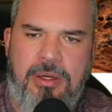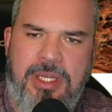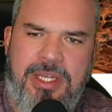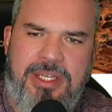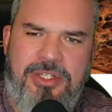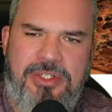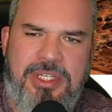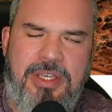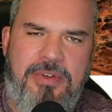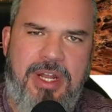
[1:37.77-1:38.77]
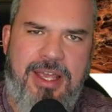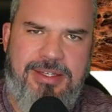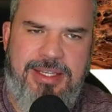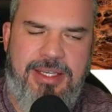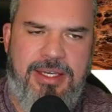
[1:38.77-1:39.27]
just to give you an
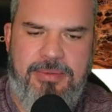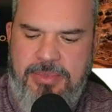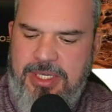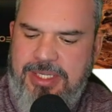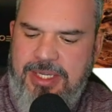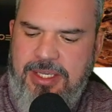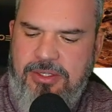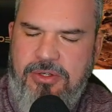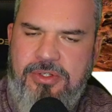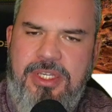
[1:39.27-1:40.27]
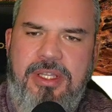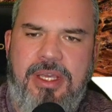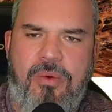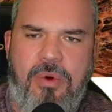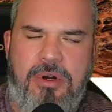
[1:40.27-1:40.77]
idea, again, you're seeing
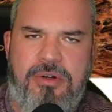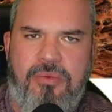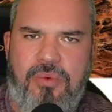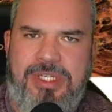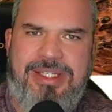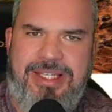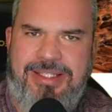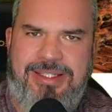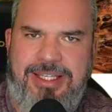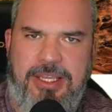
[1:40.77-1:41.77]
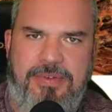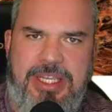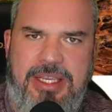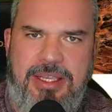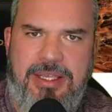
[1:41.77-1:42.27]
that word
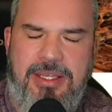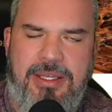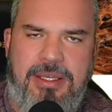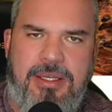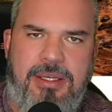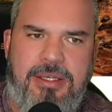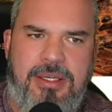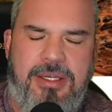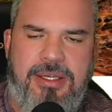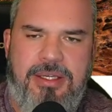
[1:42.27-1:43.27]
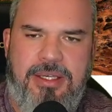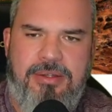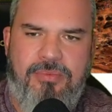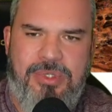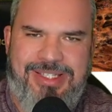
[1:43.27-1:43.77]
resistivity.
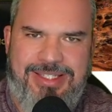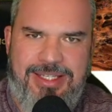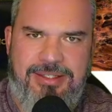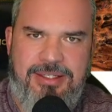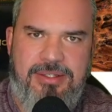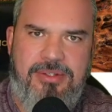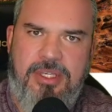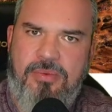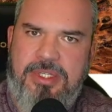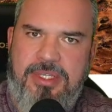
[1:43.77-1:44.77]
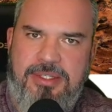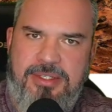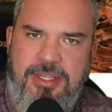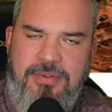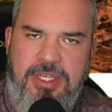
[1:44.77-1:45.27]
Resistance and
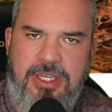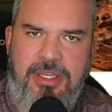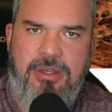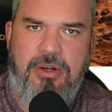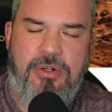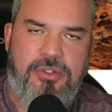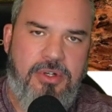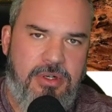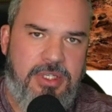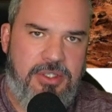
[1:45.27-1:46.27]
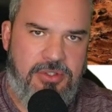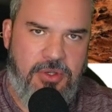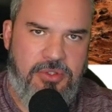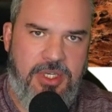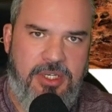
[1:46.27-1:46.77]
resistivity are certainly
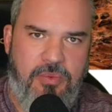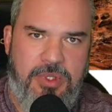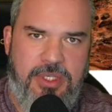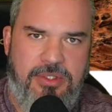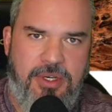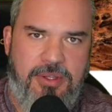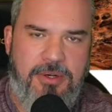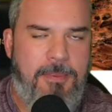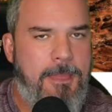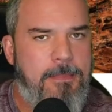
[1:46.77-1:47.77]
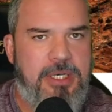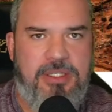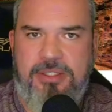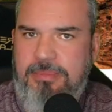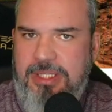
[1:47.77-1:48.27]
associated with each other, but it
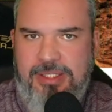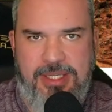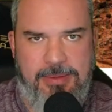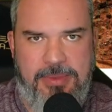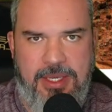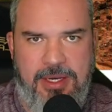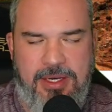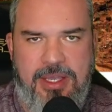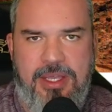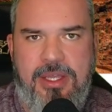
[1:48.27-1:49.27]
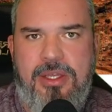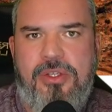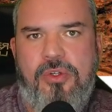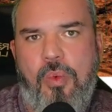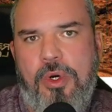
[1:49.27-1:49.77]
doesn't mean the same thing.
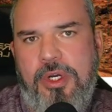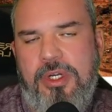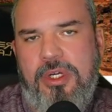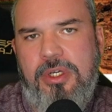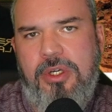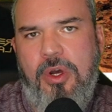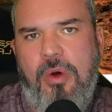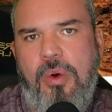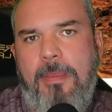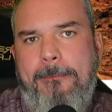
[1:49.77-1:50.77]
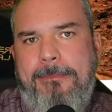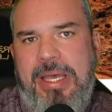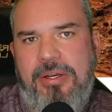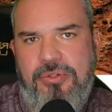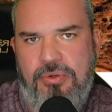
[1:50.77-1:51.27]
So we're going to go
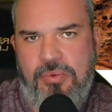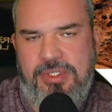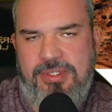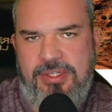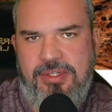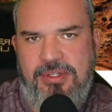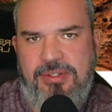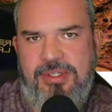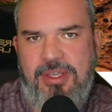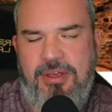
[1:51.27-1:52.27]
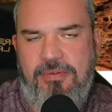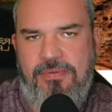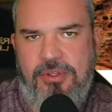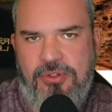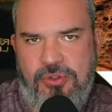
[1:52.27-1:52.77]
measure resistance of
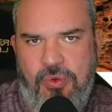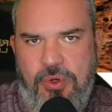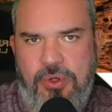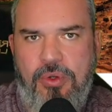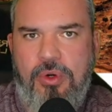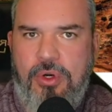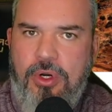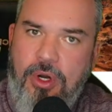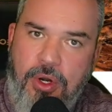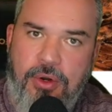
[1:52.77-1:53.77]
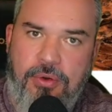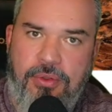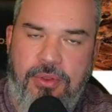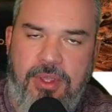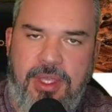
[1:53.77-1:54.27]
the soil or
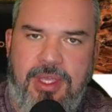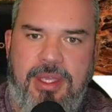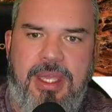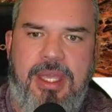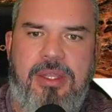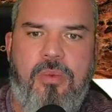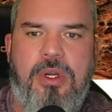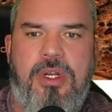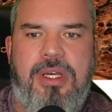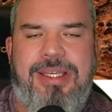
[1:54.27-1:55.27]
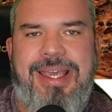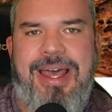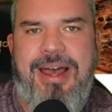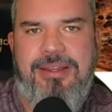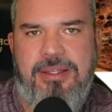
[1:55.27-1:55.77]
earth, and then we're going to
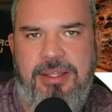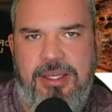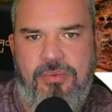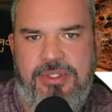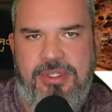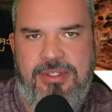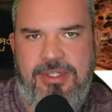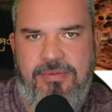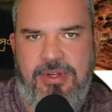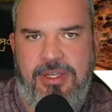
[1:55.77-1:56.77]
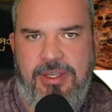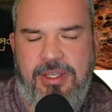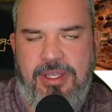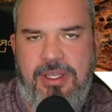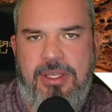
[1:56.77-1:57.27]
calculate resistivity.
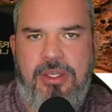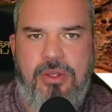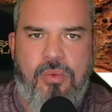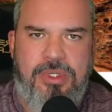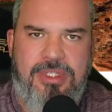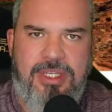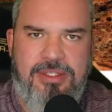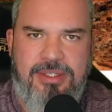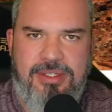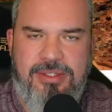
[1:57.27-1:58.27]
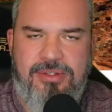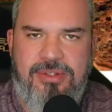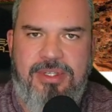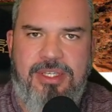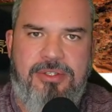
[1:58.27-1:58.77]
Resistance
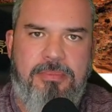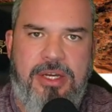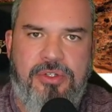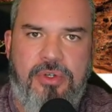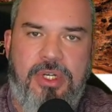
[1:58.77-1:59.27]
is measured in